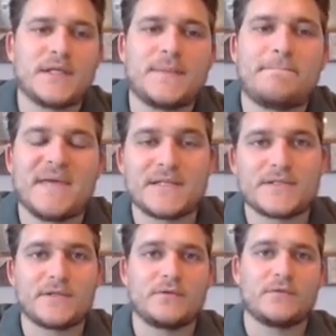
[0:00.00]

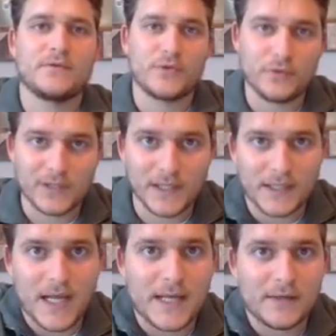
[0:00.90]
basal
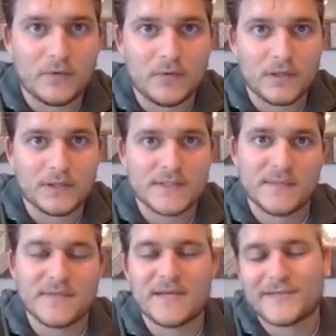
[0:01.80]
nuclei, or
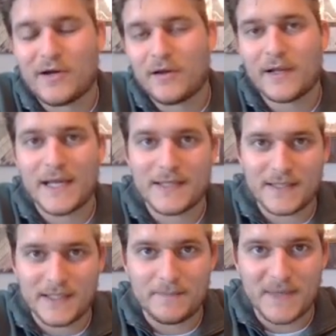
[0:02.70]
sometimes called
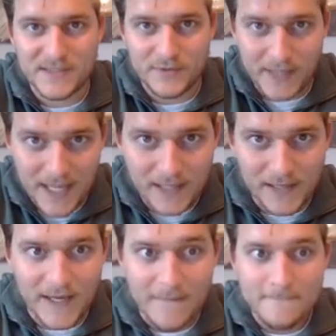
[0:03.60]
the basal
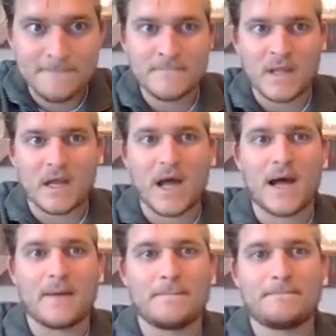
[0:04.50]
ganglia.
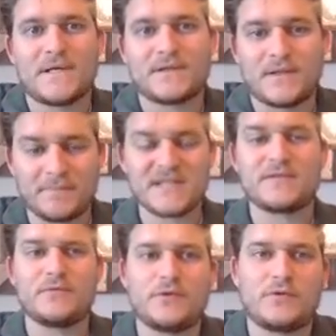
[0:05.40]
But the
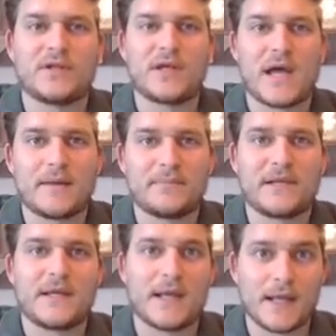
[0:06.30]
basal nuclei
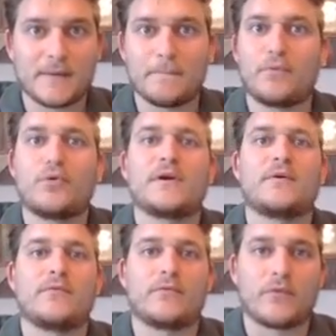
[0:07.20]
play an
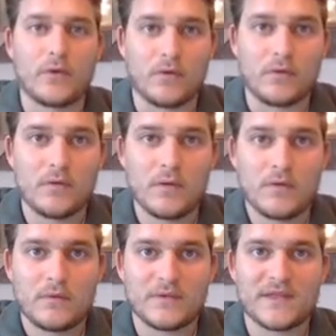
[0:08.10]
important role
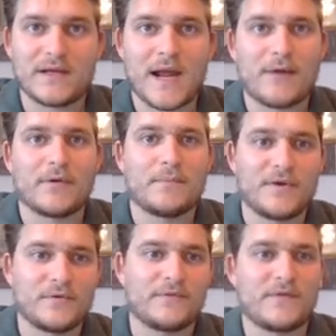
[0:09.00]
within our
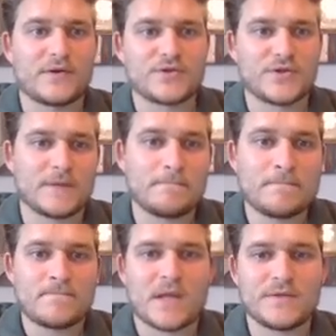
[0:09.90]
motor function.
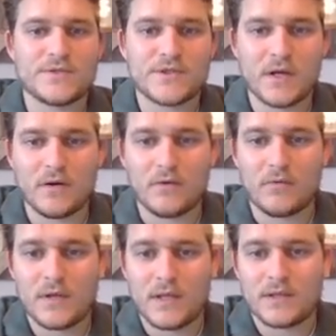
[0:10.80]
And
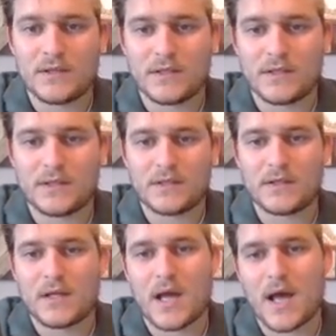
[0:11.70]
so the
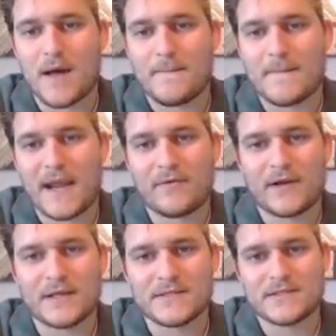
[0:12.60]

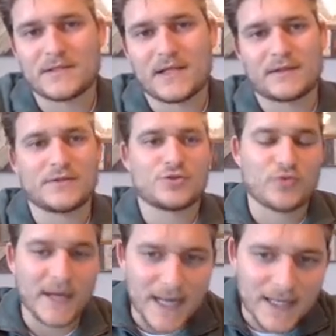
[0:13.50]
areas like the
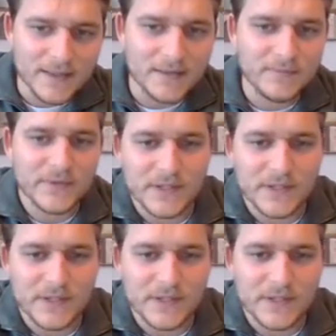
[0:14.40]
striatum,